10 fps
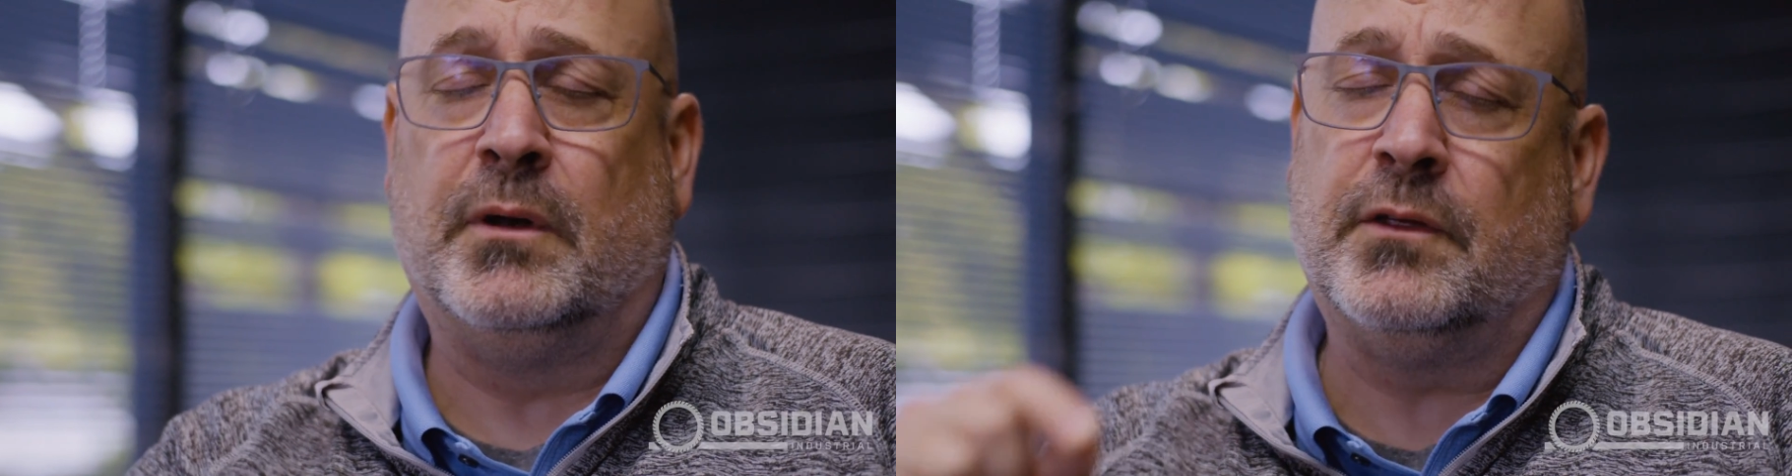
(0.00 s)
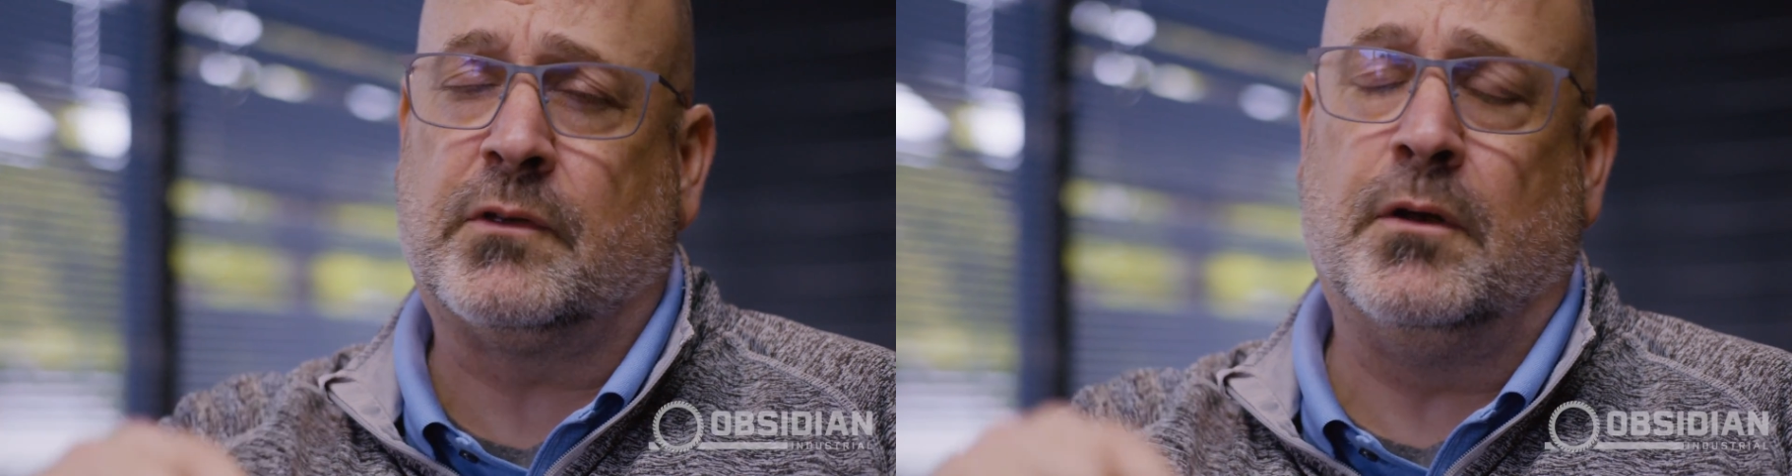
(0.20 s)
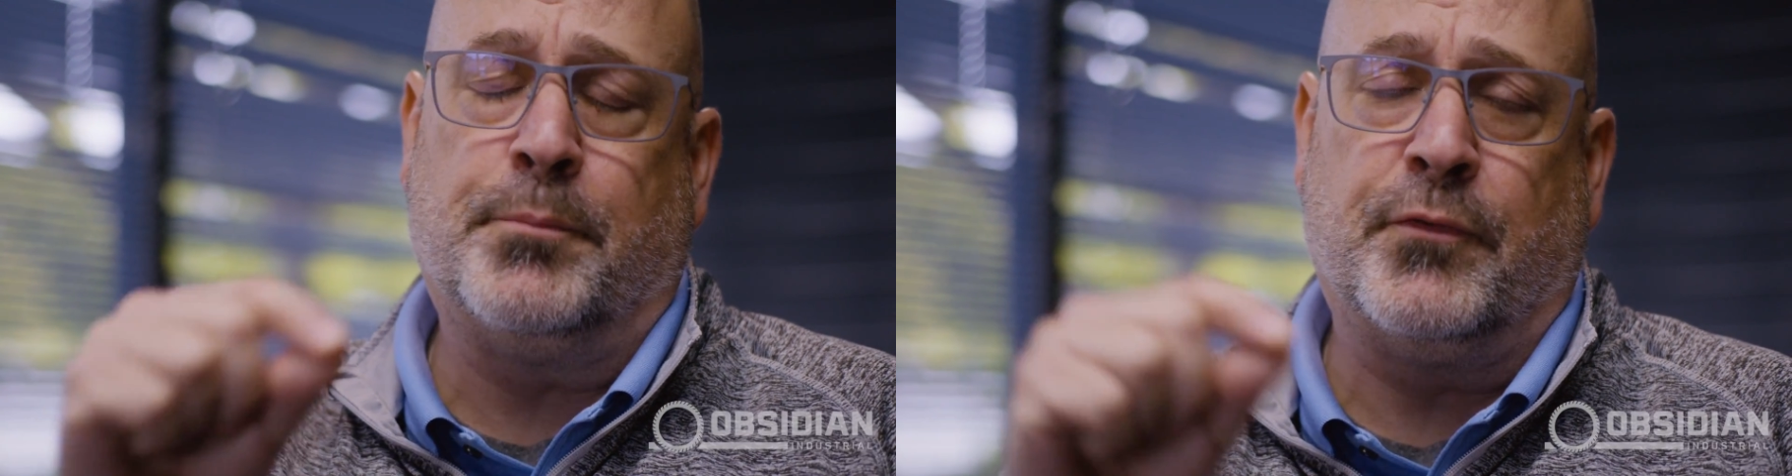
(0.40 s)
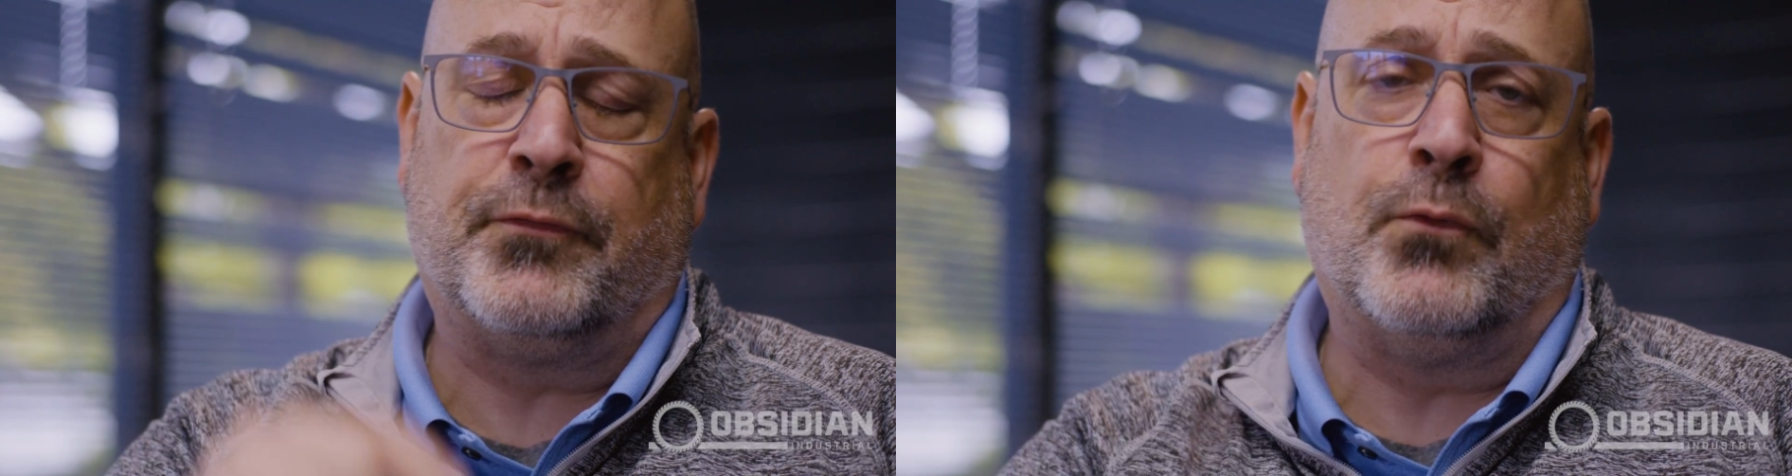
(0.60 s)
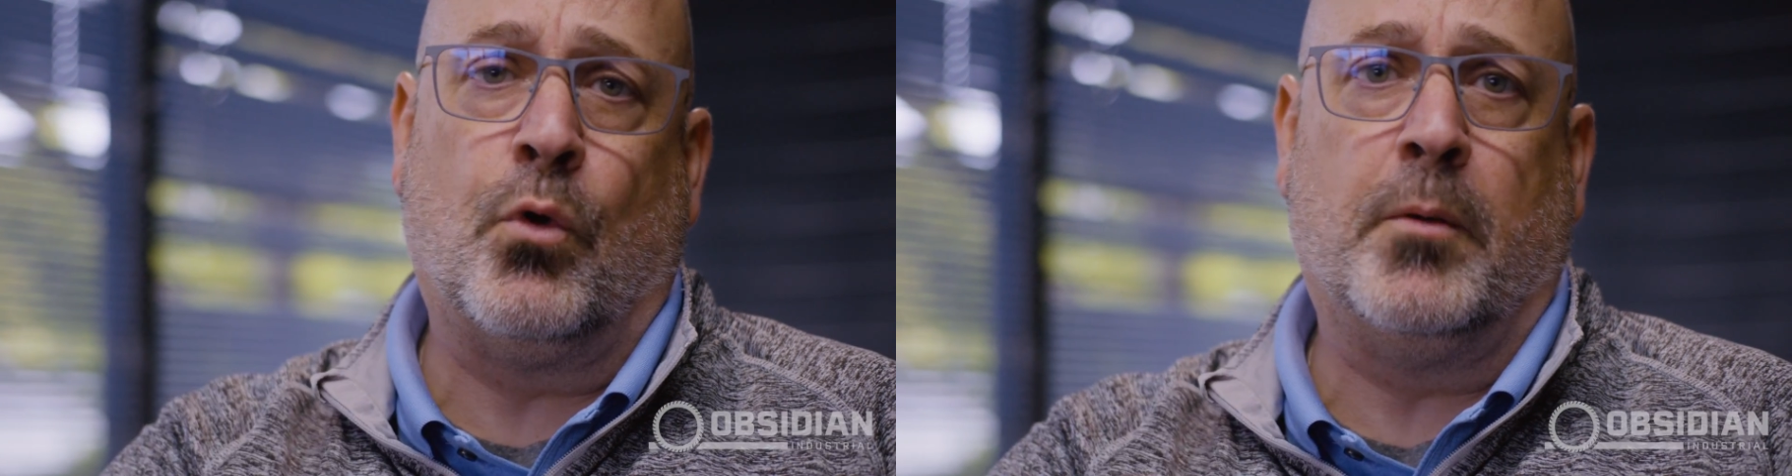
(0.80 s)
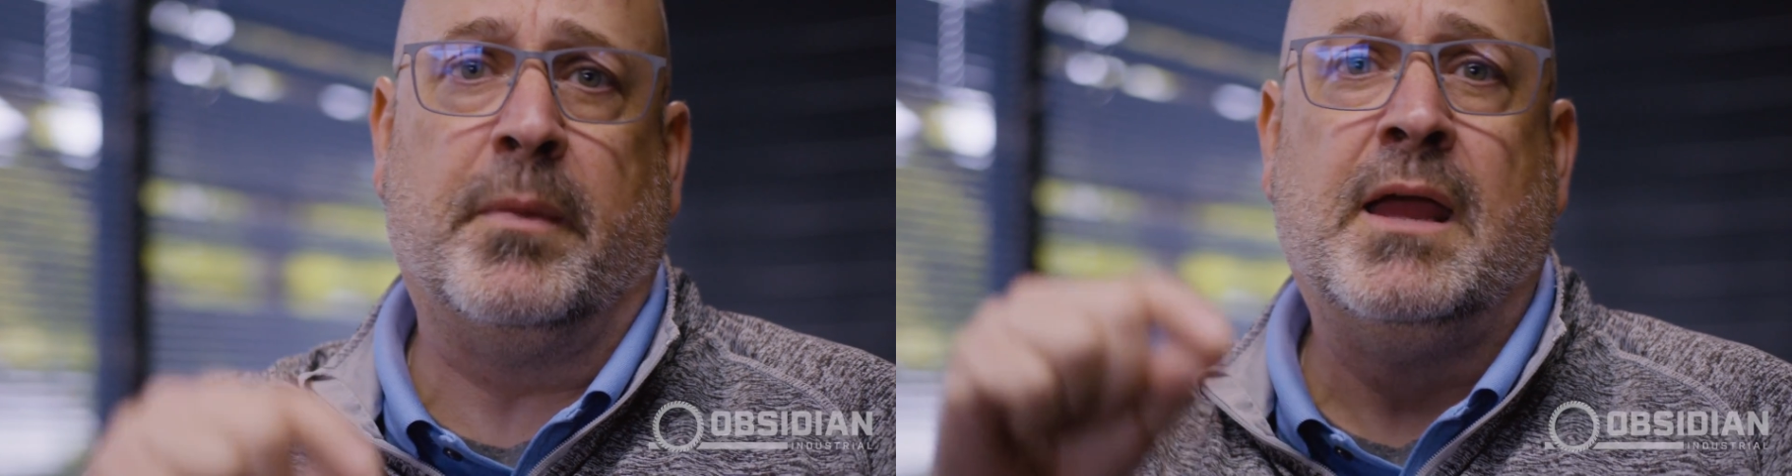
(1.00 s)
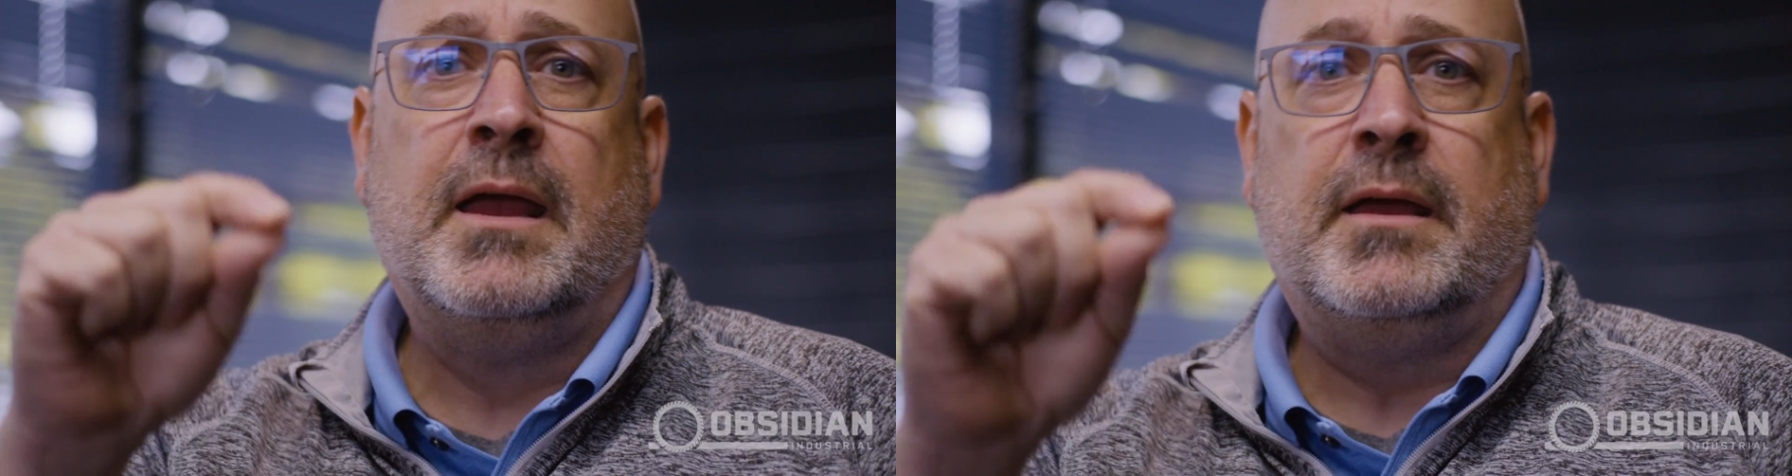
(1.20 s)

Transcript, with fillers: and it's going to perform